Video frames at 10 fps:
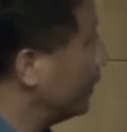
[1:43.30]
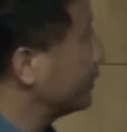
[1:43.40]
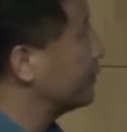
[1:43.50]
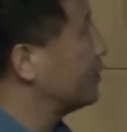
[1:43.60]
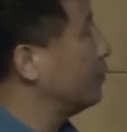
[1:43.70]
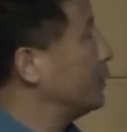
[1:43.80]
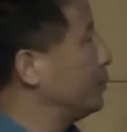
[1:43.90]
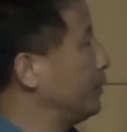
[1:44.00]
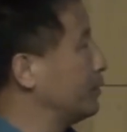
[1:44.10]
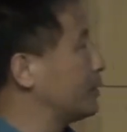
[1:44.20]
I like to tell
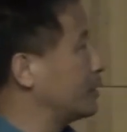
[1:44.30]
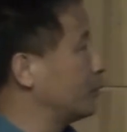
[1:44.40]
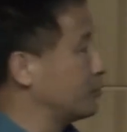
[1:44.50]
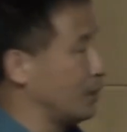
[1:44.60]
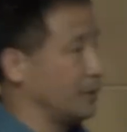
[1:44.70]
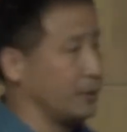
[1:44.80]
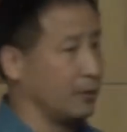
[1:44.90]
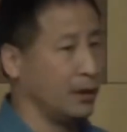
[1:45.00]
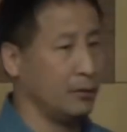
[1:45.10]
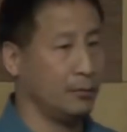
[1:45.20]
people it's like we're driving
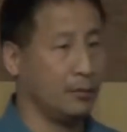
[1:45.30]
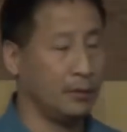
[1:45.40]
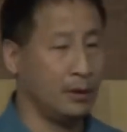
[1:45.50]
around